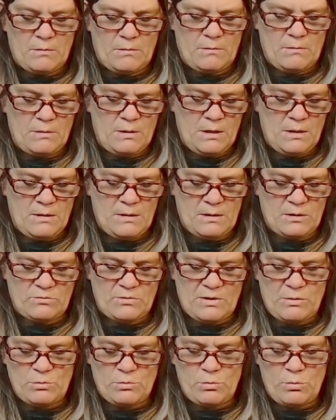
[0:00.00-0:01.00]
Right, that's
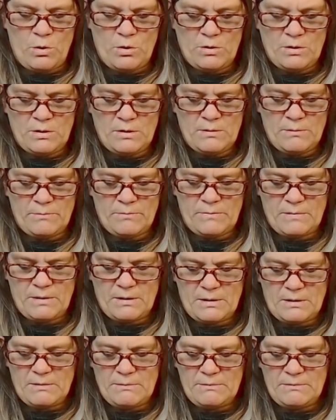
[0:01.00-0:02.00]
round one,
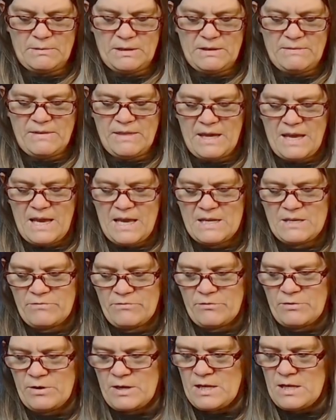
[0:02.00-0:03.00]
leaving that end
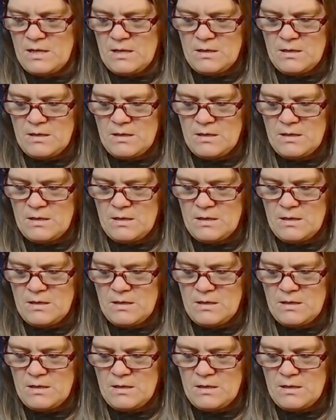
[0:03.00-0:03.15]
free.